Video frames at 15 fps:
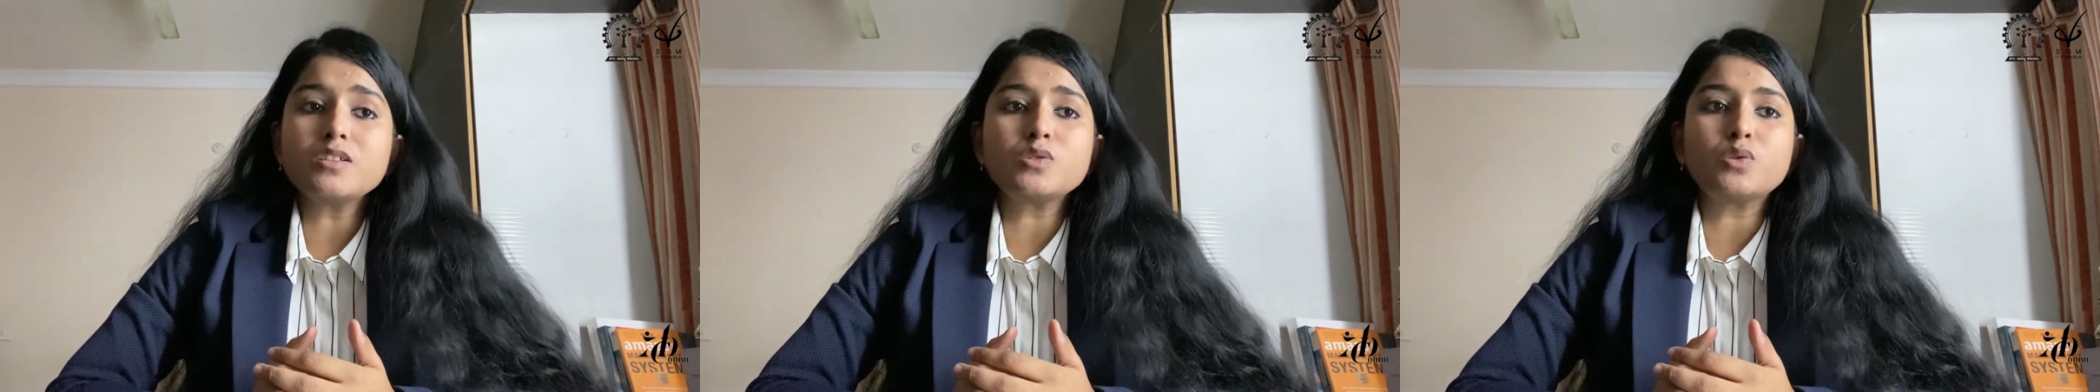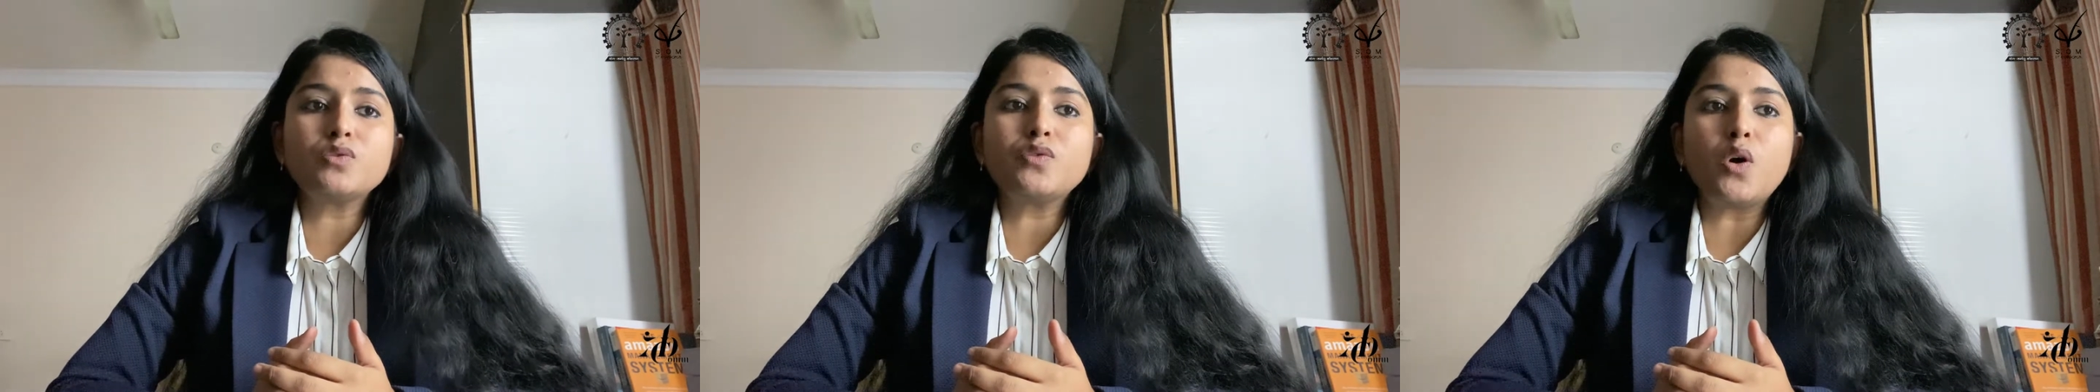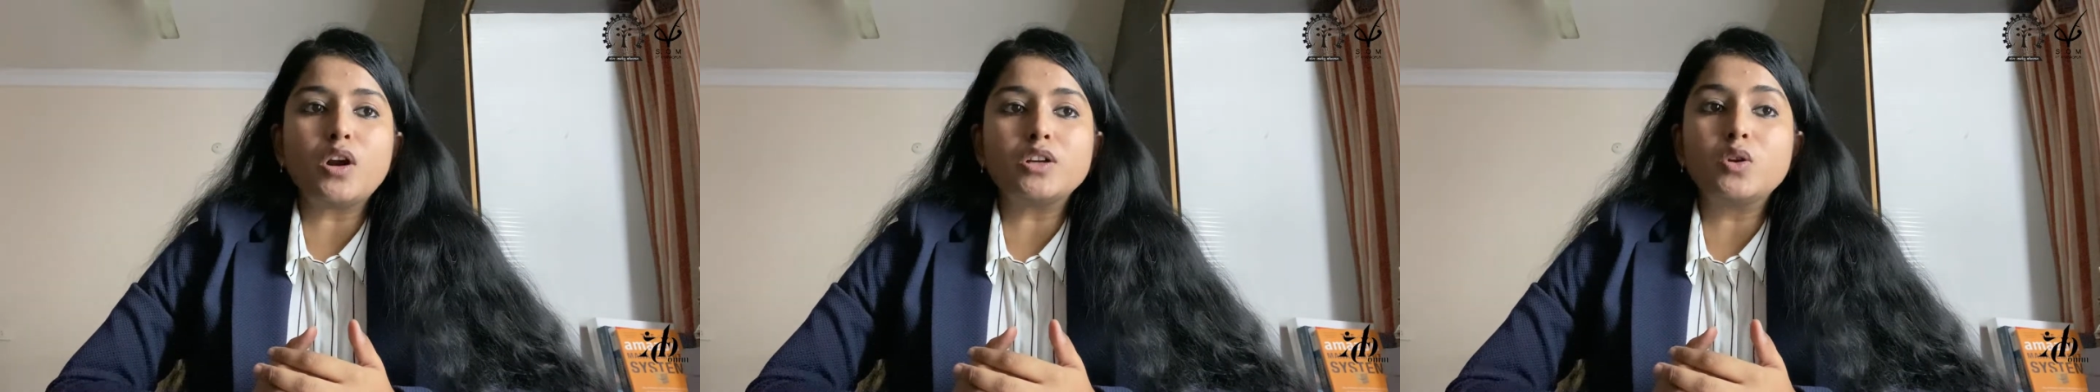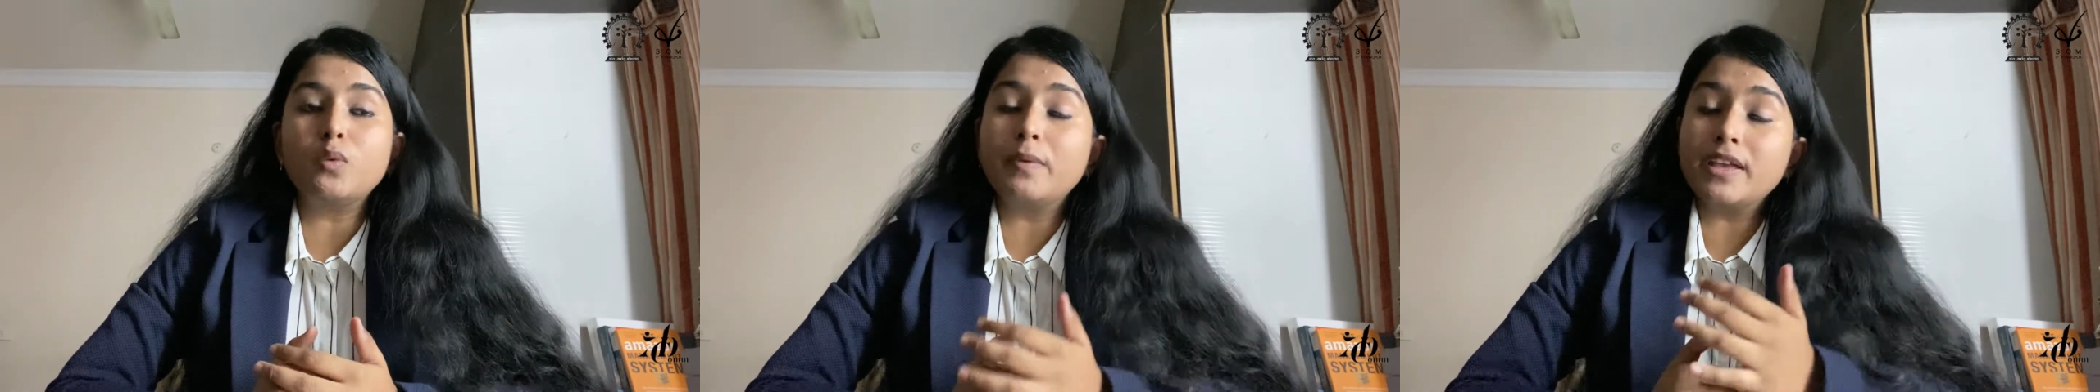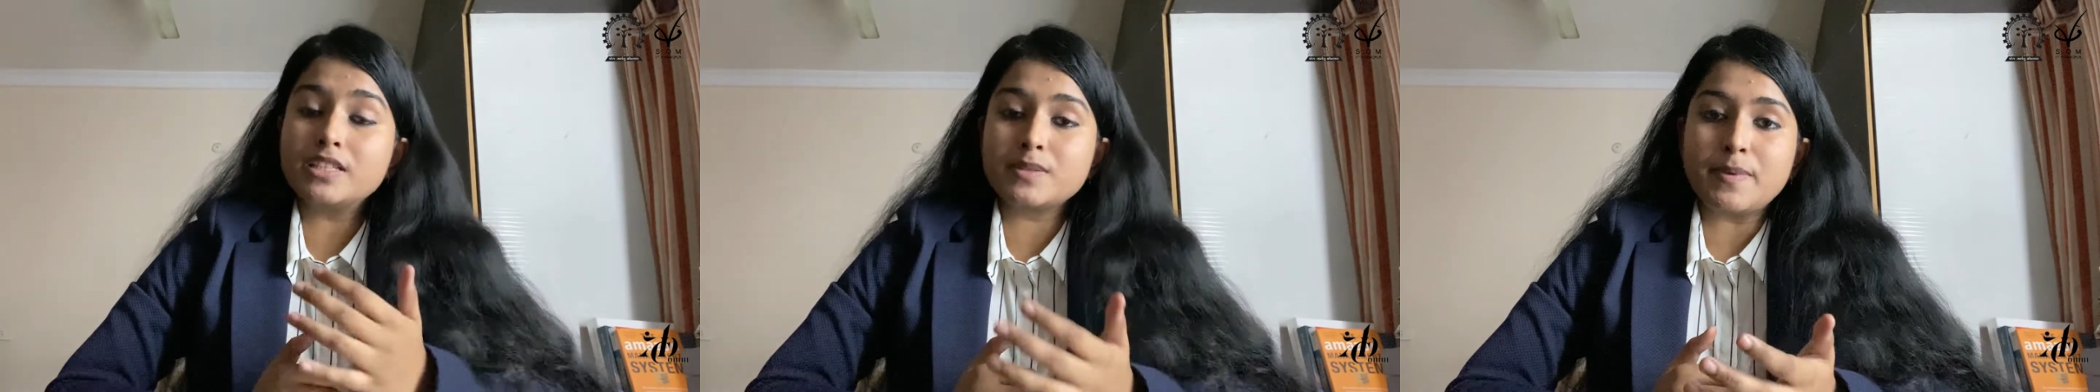So for
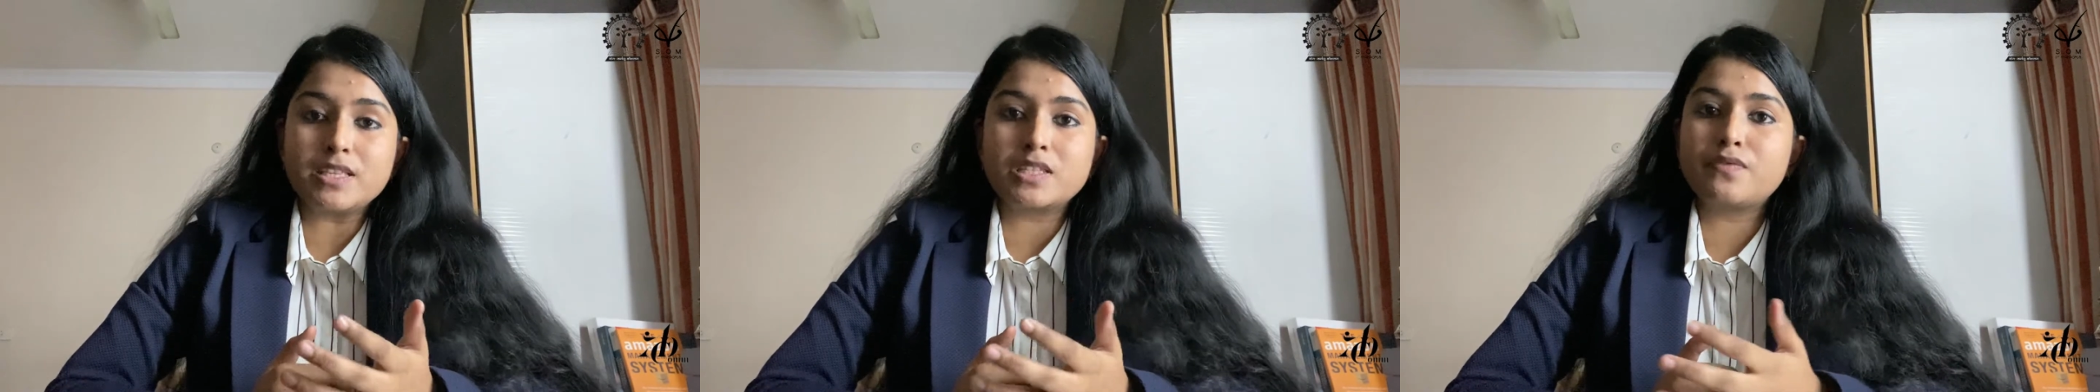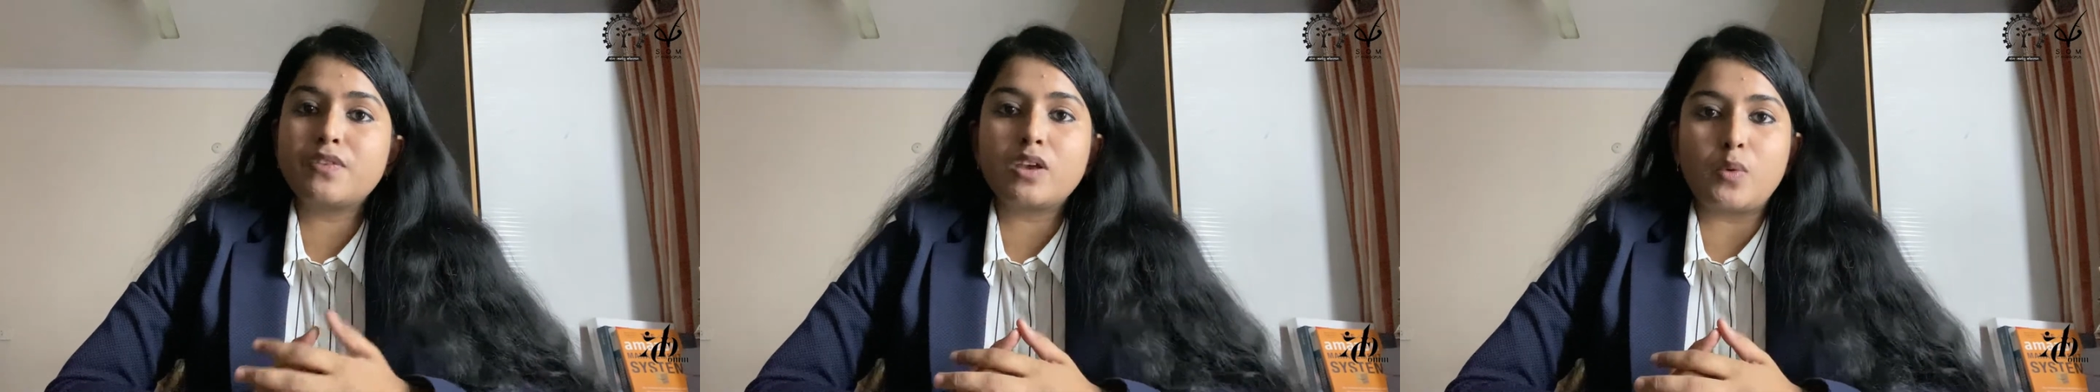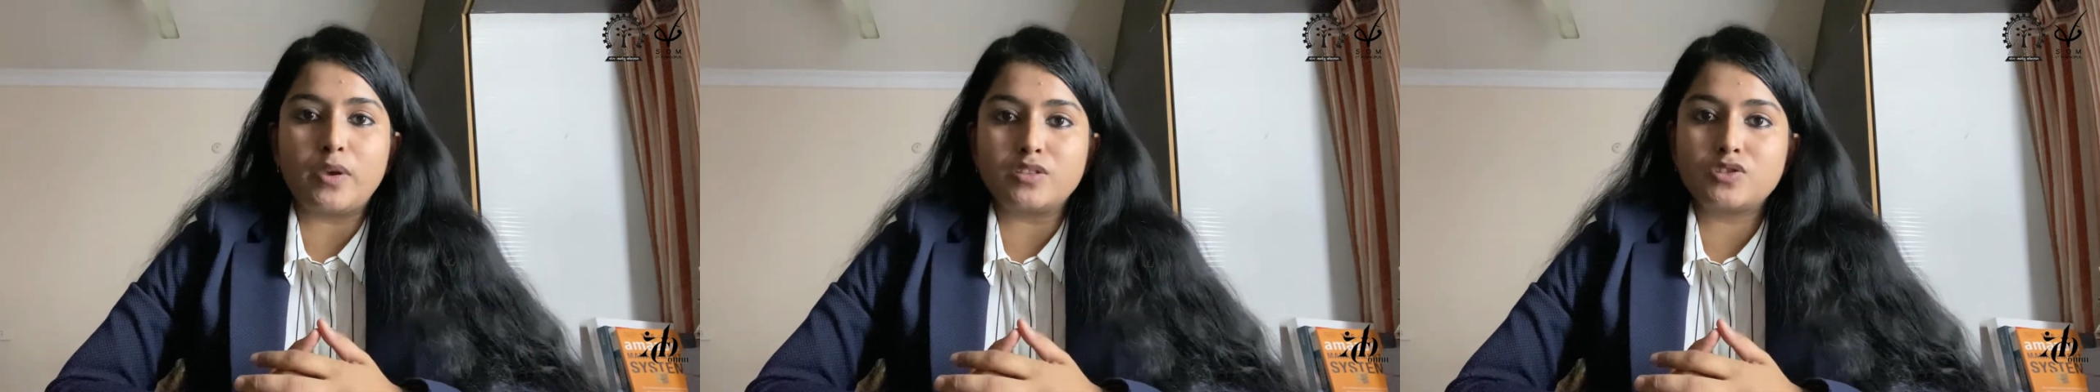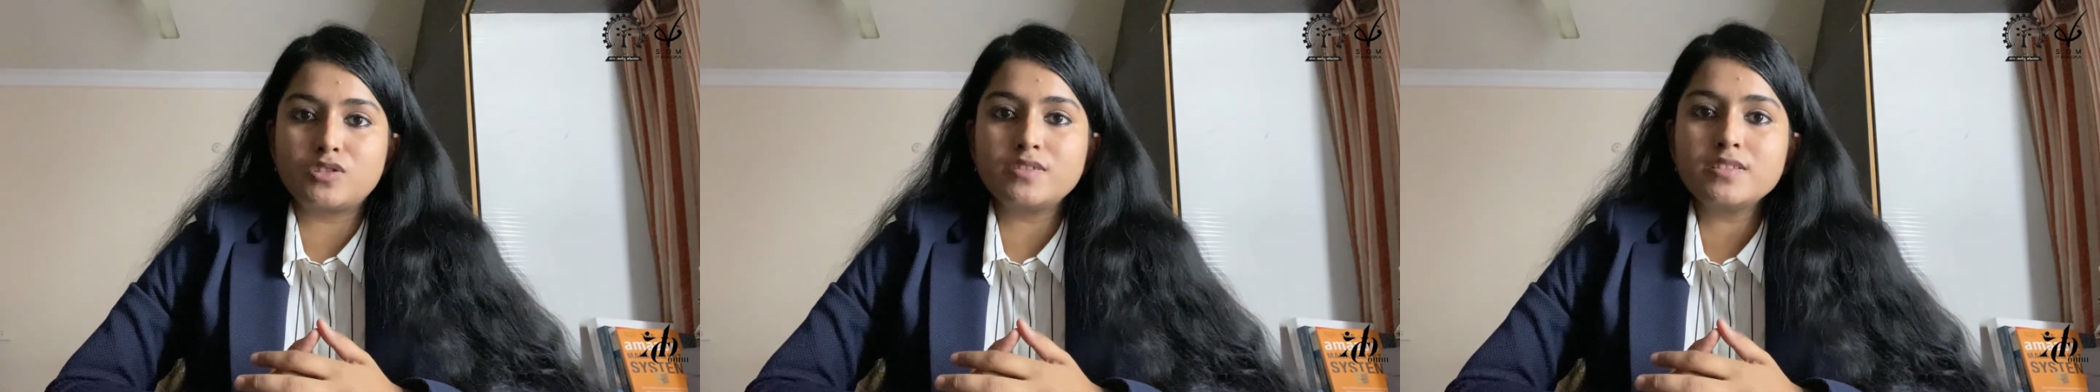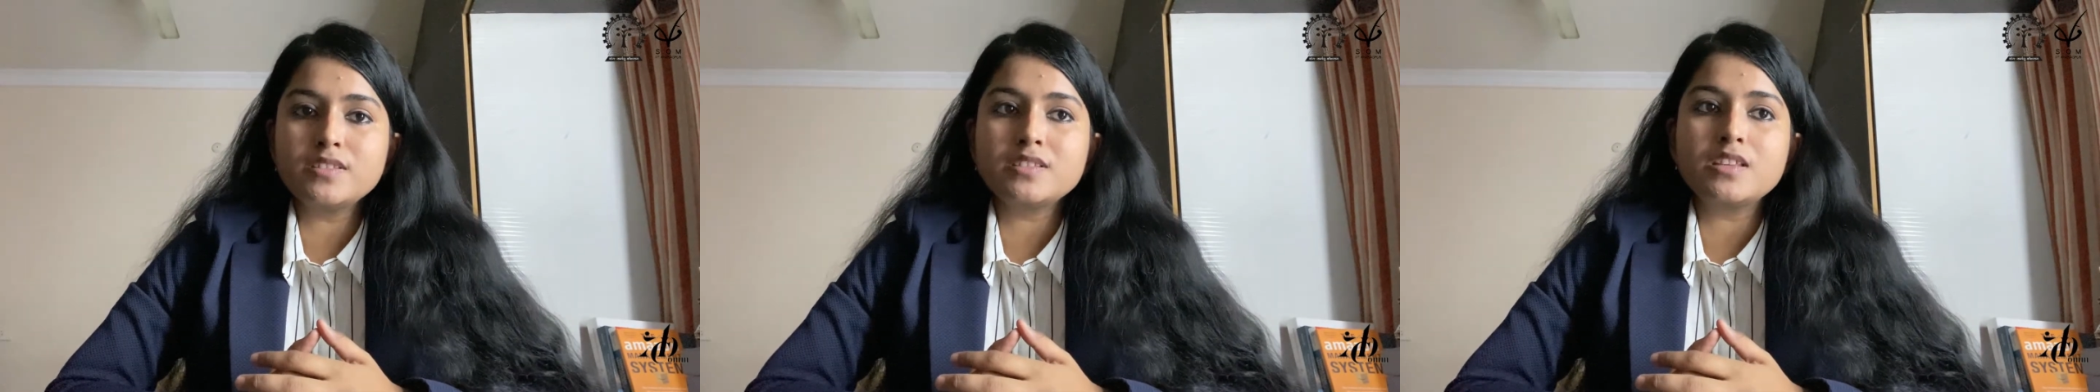domain specific
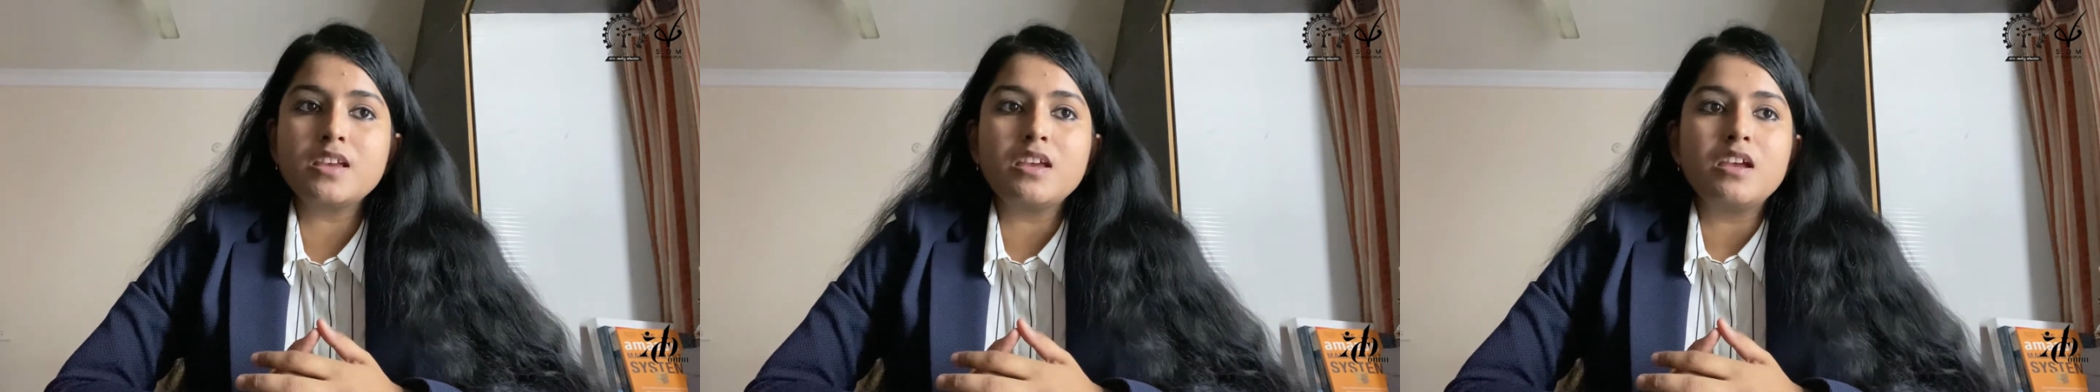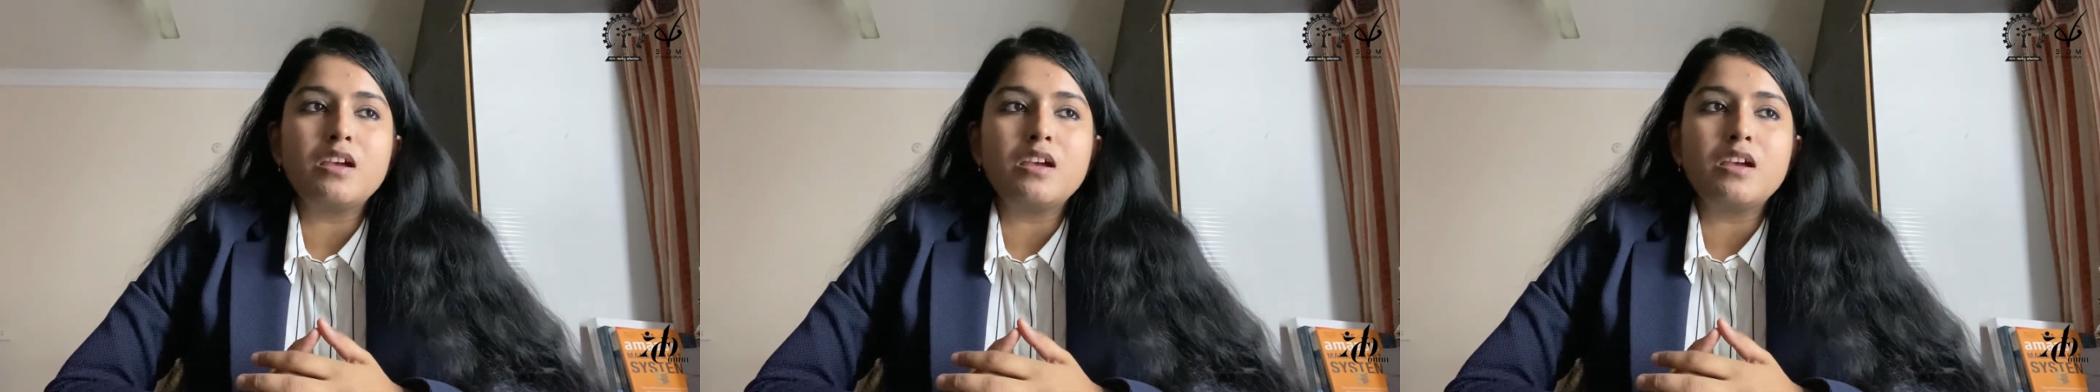questions,